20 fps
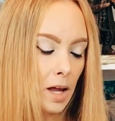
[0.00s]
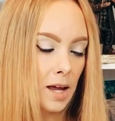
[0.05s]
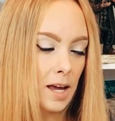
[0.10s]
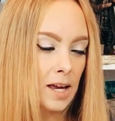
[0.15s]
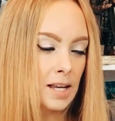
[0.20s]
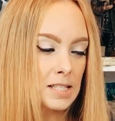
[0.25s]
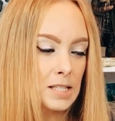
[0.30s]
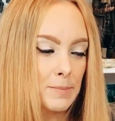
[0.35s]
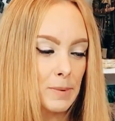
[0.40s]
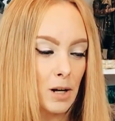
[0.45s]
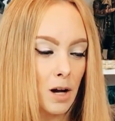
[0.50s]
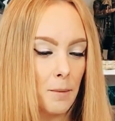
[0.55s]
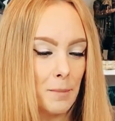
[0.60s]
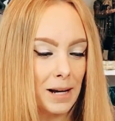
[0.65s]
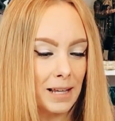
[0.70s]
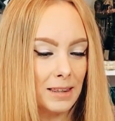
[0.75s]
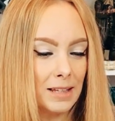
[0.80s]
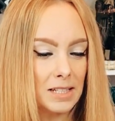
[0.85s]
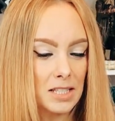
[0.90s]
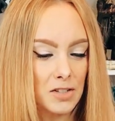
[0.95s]
It's been on my
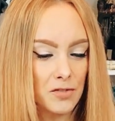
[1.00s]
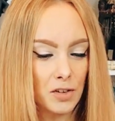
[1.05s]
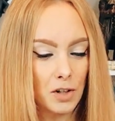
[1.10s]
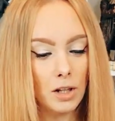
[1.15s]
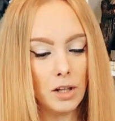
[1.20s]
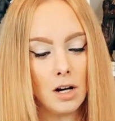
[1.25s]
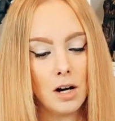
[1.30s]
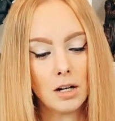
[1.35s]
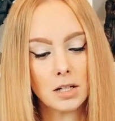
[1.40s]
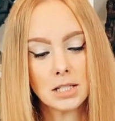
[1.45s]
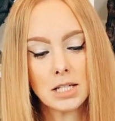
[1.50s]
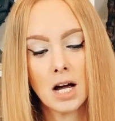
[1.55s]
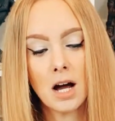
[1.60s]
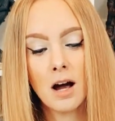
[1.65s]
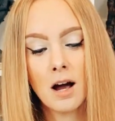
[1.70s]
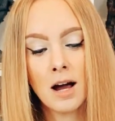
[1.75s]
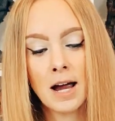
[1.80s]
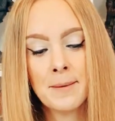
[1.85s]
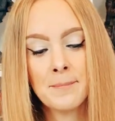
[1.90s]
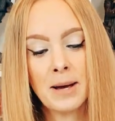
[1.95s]
list for a long
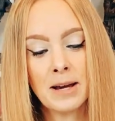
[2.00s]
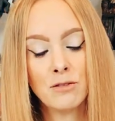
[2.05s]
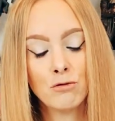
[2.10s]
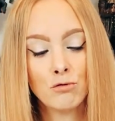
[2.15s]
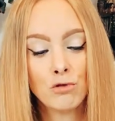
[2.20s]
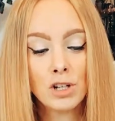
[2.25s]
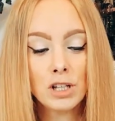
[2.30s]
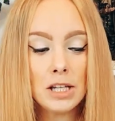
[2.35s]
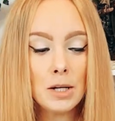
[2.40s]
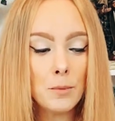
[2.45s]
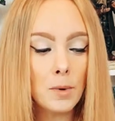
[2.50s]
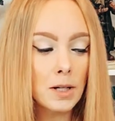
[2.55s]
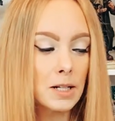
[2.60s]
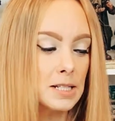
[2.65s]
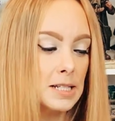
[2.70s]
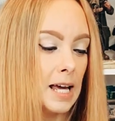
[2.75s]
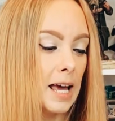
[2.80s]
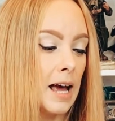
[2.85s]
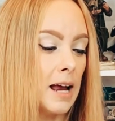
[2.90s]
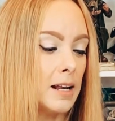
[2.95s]
time. I really wanted
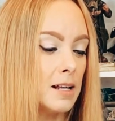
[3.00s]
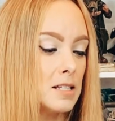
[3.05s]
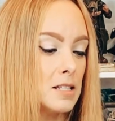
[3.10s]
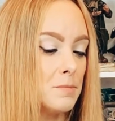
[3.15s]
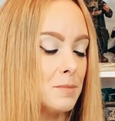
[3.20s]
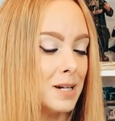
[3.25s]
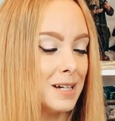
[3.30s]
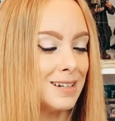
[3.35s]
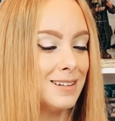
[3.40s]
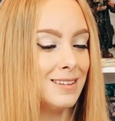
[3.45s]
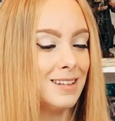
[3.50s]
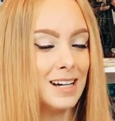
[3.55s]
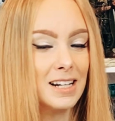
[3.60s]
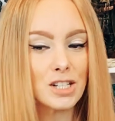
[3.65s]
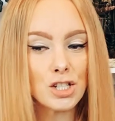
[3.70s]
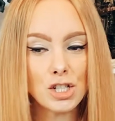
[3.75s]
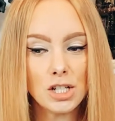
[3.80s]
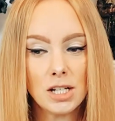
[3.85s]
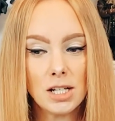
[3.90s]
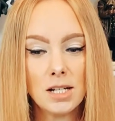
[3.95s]
to add it to my
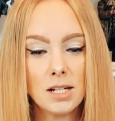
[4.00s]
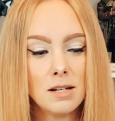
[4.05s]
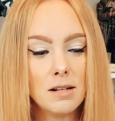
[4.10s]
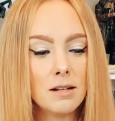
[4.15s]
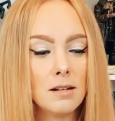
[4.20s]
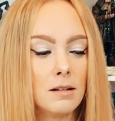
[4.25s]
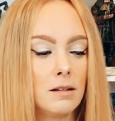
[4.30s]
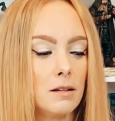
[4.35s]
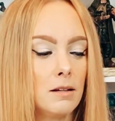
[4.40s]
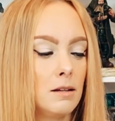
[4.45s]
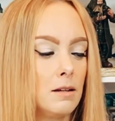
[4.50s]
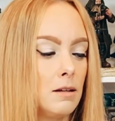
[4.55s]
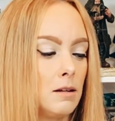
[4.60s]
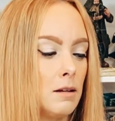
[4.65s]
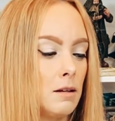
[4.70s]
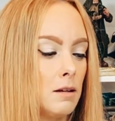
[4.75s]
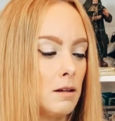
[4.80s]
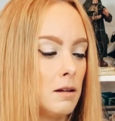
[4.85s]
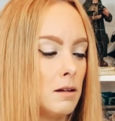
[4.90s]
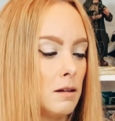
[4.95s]
collection.
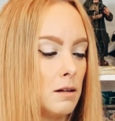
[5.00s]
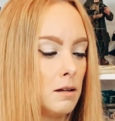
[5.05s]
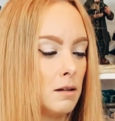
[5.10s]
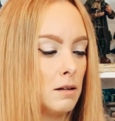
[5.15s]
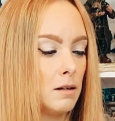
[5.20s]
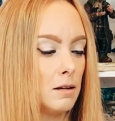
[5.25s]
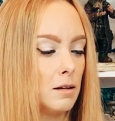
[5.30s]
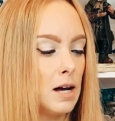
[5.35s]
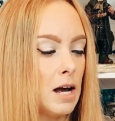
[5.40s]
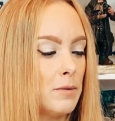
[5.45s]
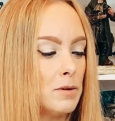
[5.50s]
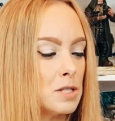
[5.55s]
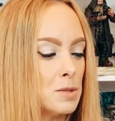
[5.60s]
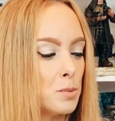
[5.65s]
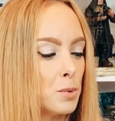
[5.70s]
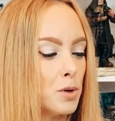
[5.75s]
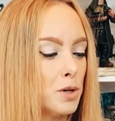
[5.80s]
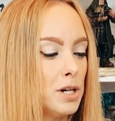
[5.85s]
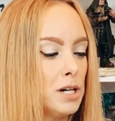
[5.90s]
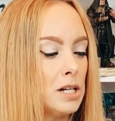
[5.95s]
I was
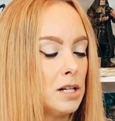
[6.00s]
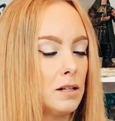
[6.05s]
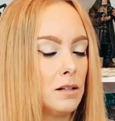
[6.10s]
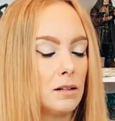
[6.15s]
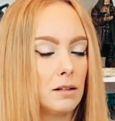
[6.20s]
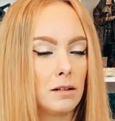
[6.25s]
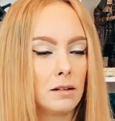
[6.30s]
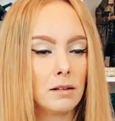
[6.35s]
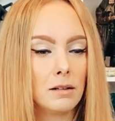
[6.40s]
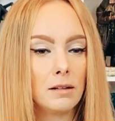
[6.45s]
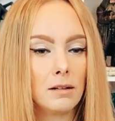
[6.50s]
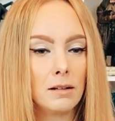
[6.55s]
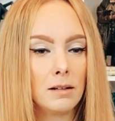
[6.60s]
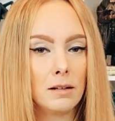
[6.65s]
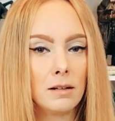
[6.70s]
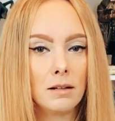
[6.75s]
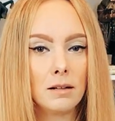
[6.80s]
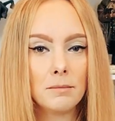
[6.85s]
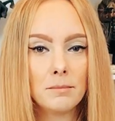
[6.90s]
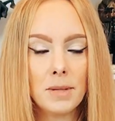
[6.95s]
worried.
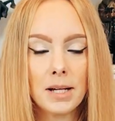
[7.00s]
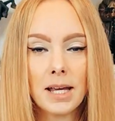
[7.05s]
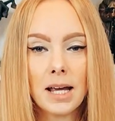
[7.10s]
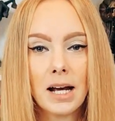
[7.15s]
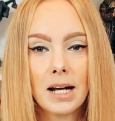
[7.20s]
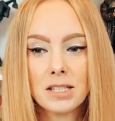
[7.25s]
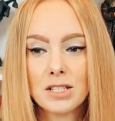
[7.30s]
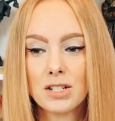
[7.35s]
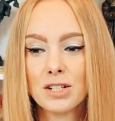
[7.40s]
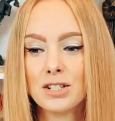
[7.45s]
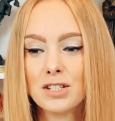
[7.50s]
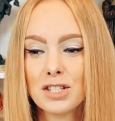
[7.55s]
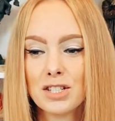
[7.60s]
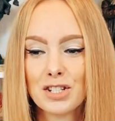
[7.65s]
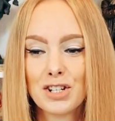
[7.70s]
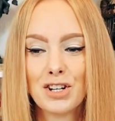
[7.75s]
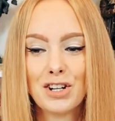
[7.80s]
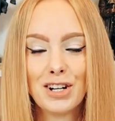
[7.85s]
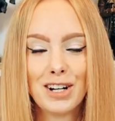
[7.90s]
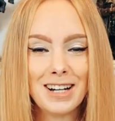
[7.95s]
My cats are
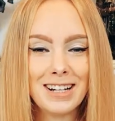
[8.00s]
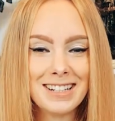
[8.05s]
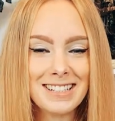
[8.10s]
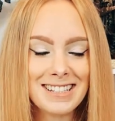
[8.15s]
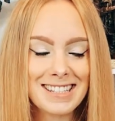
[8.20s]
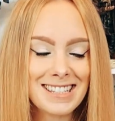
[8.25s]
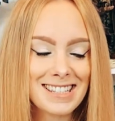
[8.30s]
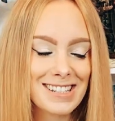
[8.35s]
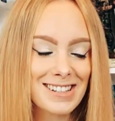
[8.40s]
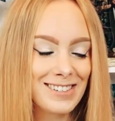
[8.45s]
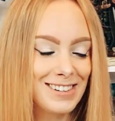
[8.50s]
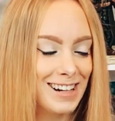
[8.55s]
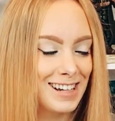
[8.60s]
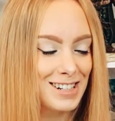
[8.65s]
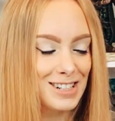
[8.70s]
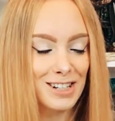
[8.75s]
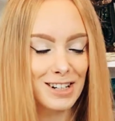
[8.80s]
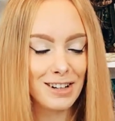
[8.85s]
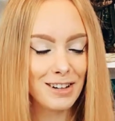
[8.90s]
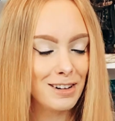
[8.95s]

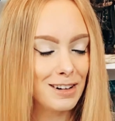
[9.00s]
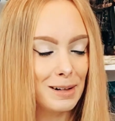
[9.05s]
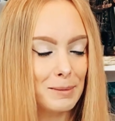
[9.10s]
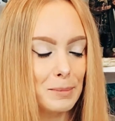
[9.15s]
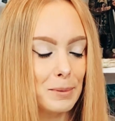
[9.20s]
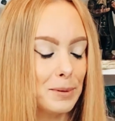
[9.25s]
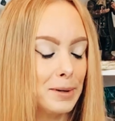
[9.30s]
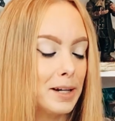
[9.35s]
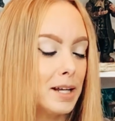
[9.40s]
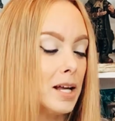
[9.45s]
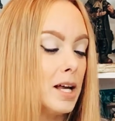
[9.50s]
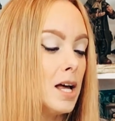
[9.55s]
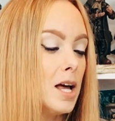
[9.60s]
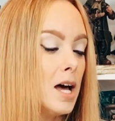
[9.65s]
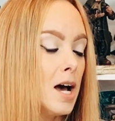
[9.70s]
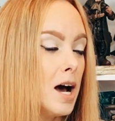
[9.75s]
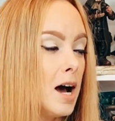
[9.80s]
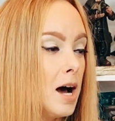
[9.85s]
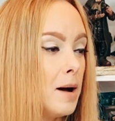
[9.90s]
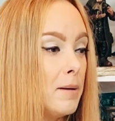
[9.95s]
scratching cardboard. Um,
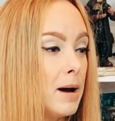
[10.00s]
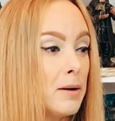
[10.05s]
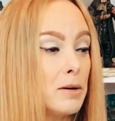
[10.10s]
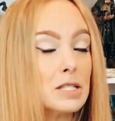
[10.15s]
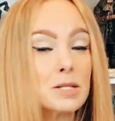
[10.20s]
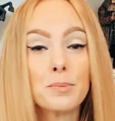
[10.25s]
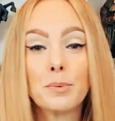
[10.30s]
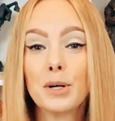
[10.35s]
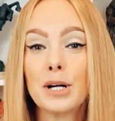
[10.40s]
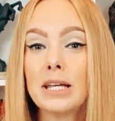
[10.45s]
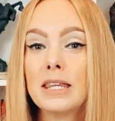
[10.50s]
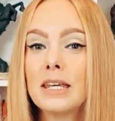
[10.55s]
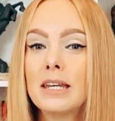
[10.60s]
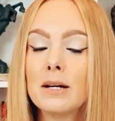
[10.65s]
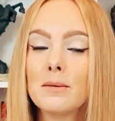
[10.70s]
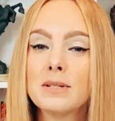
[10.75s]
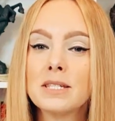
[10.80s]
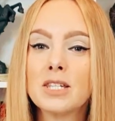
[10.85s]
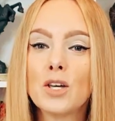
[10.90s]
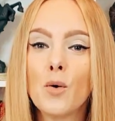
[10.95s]
I was worried that
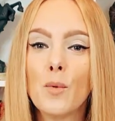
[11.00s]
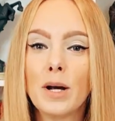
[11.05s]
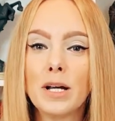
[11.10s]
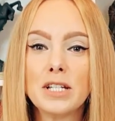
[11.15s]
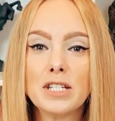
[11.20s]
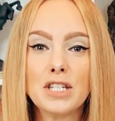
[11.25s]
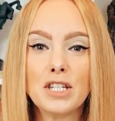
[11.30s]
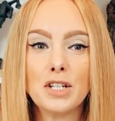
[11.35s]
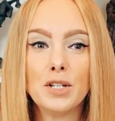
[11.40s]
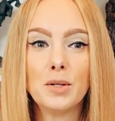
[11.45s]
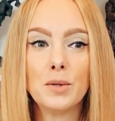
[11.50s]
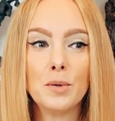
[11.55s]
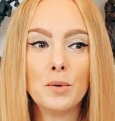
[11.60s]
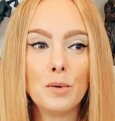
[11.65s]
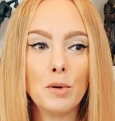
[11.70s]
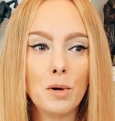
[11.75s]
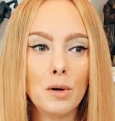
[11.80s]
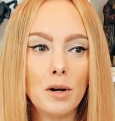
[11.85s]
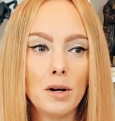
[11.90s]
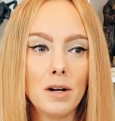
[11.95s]
it was going
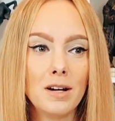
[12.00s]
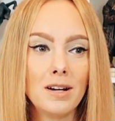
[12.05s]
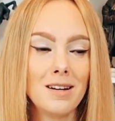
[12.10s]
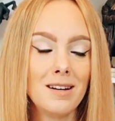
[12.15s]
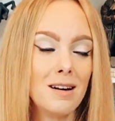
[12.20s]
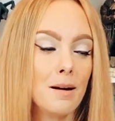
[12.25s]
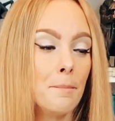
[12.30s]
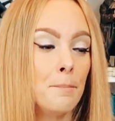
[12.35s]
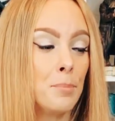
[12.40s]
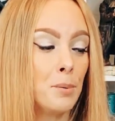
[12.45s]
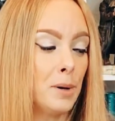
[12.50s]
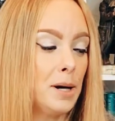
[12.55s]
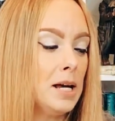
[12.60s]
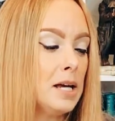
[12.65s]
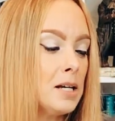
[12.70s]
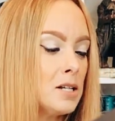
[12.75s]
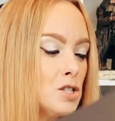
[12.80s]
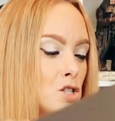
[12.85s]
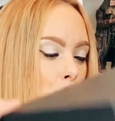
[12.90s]
to break